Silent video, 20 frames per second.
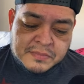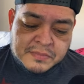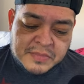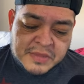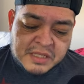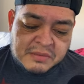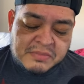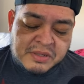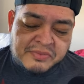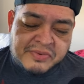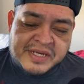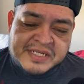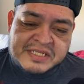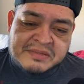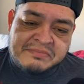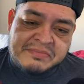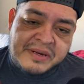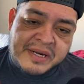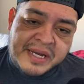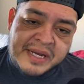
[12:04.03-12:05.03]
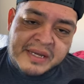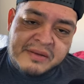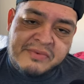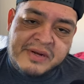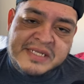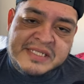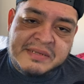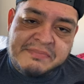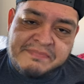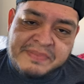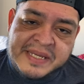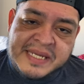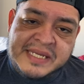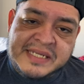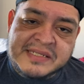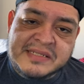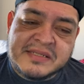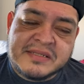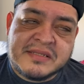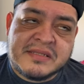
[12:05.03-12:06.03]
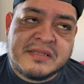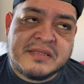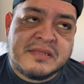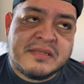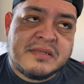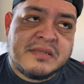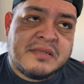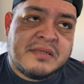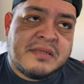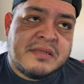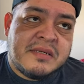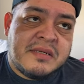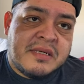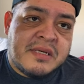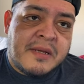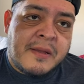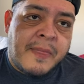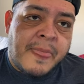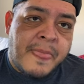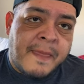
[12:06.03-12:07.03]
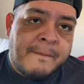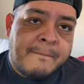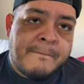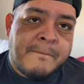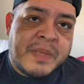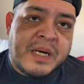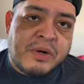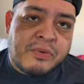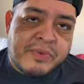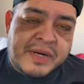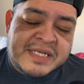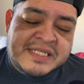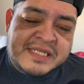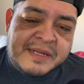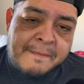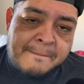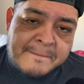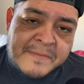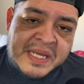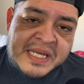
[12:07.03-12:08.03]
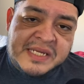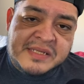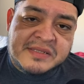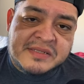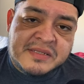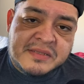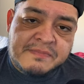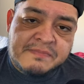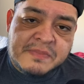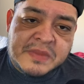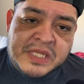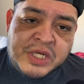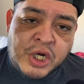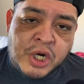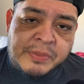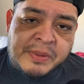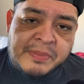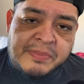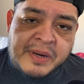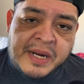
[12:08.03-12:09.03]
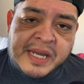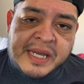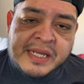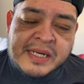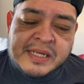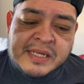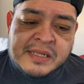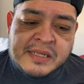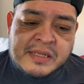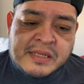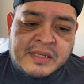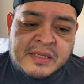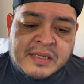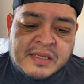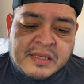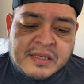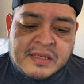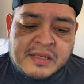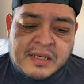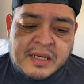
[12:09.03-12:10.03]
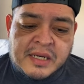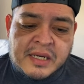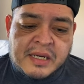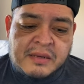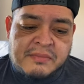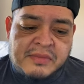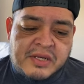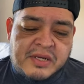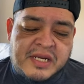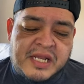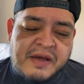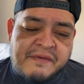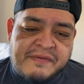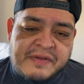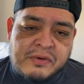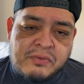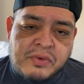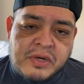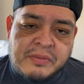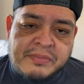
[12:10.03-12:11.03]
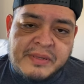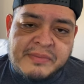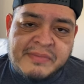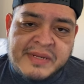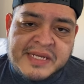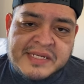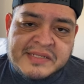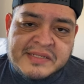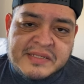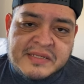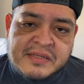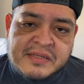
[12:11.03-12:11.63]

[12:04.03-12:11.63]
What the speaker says: But rest in peace. But rest in peace, Kobe Bryant. You definitely will be missed.